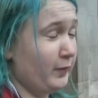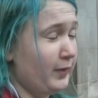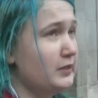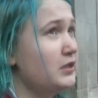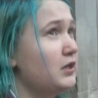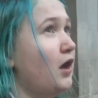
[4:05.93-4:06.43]

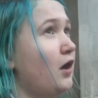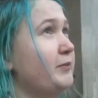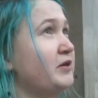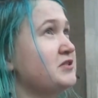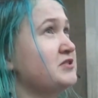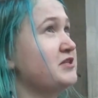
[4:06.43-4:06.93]
one,
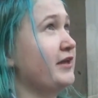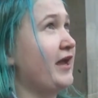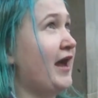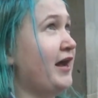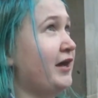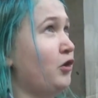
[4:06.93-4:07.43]
because they
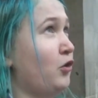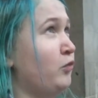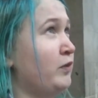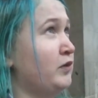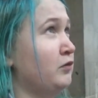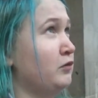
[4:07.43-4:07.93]
had a
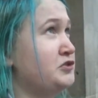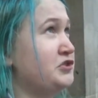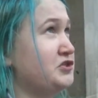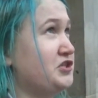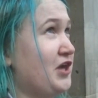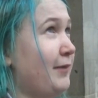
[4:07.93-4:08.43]
weird
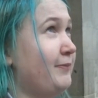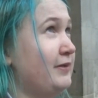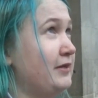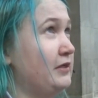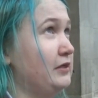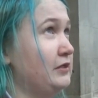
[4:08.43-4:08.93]

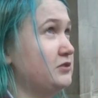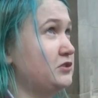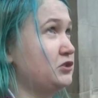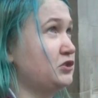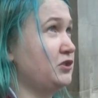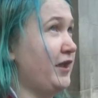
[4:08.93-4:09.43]

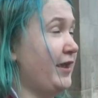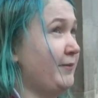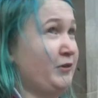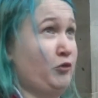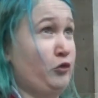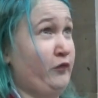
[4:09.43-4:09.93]
Japanese name.
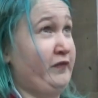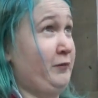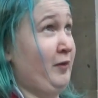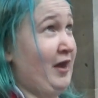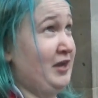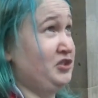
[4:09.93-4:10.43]
I don't know if they
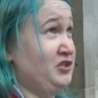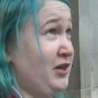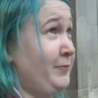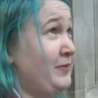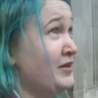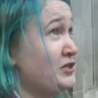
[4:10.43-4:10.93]
were actually
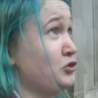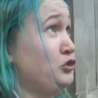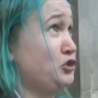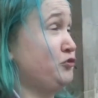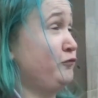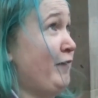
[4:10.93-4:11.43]
Japanese or
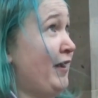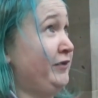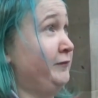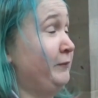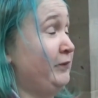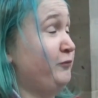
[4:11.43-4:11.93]
just
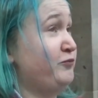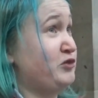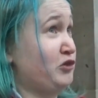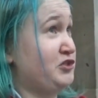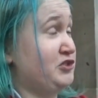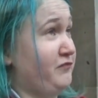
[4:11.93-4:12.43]
randomly
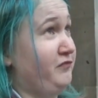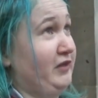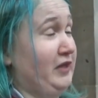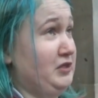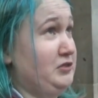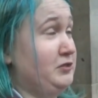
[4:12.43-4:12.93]
searched something
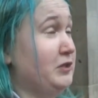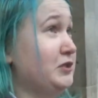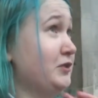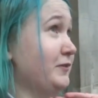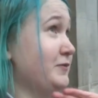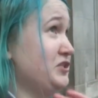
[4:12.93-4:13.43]
in
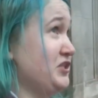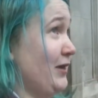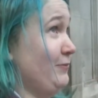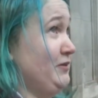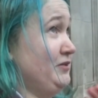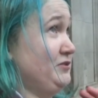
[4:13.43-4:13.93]

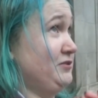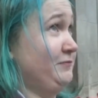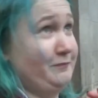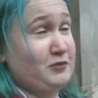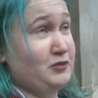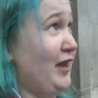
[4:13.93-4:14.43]
Japanese
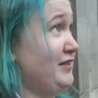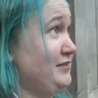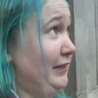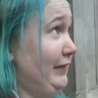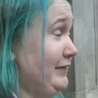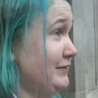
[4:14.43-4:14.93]

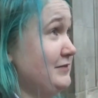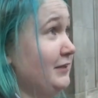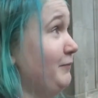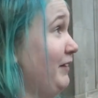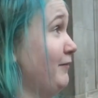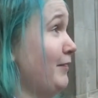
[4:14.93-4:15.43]
translate.
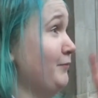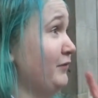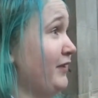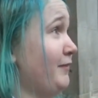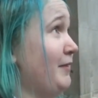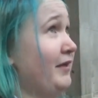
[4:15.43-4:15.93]
But I remember
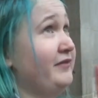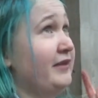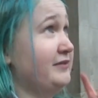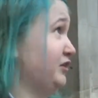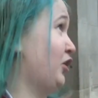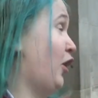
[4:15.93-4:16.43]
them and they
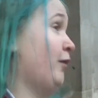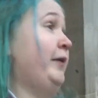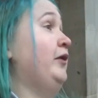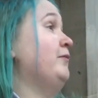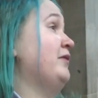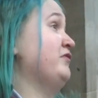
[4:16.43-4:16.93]
did
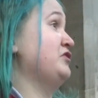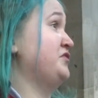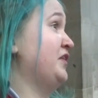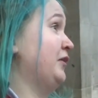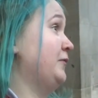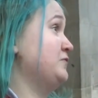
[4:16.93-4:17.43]
comment on my first
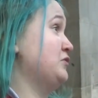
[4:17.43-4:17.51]
video.